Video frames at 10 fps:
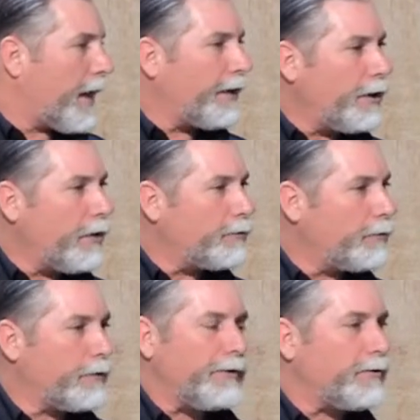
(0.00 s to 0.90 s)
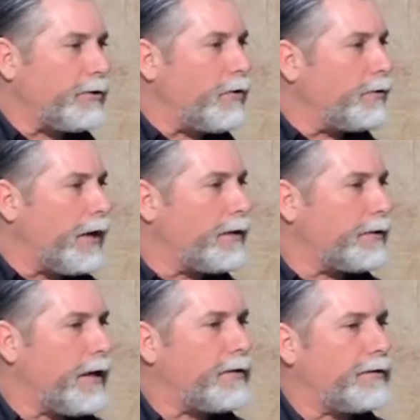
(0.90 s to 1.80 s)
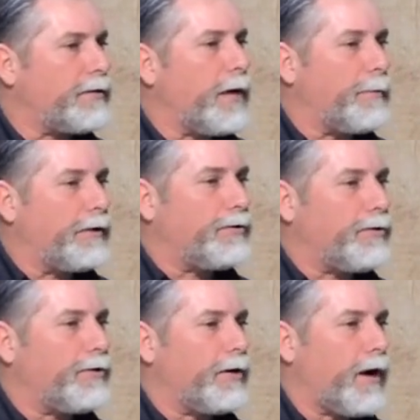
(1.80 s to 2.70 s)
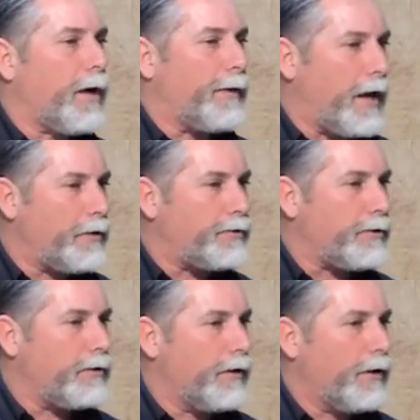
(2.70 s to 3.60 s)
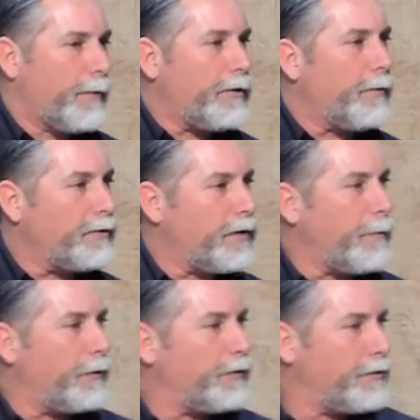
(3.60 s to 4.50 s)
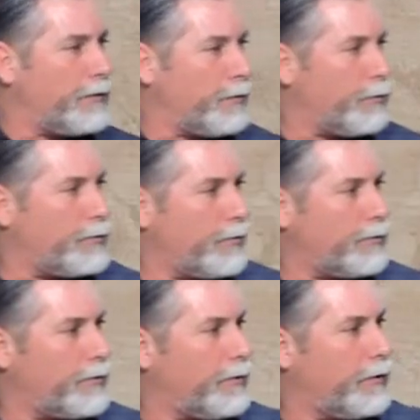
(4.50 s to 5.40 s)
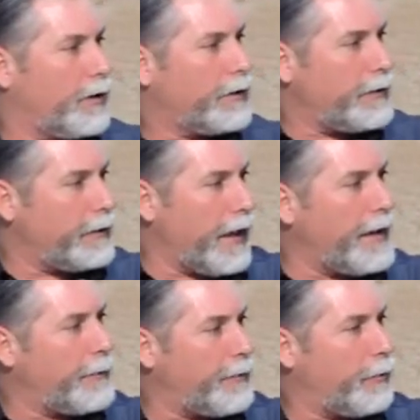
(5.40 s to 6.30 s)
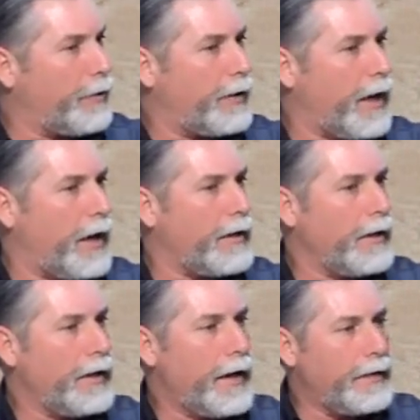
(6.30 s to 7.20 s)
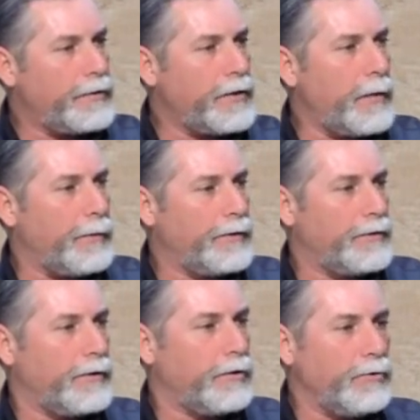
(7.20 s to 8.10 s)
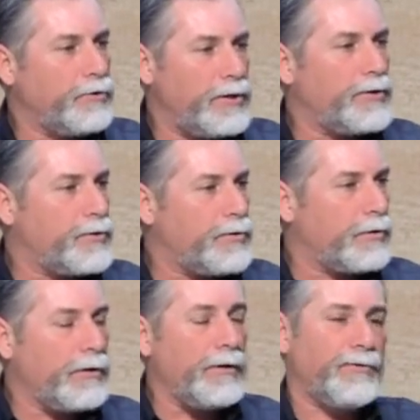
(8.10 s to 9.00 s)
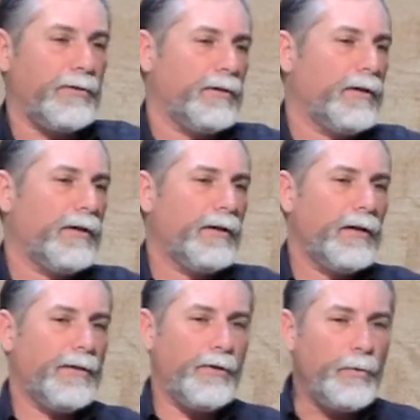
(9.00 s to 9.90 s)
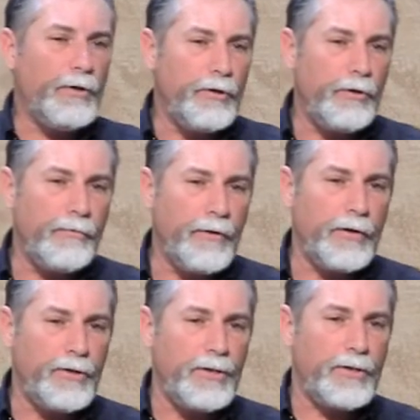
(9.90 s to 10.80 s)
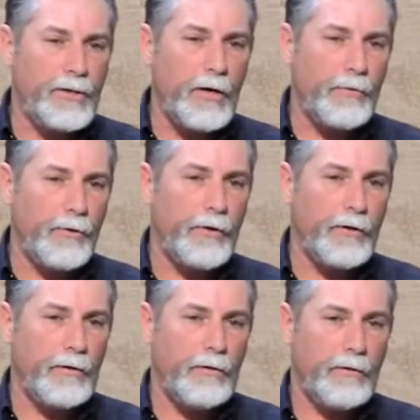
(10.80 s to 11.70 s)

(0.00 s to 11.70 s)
How do you know it's listen, don't not not that's not pleasing to your denomination. I'm talking about it's not pleasing to, the, to, to doesn't line up with the Word of God, and it's not pleasing you. Jesus, listen, if you wouldn't do it in front of Jesus, don't do it.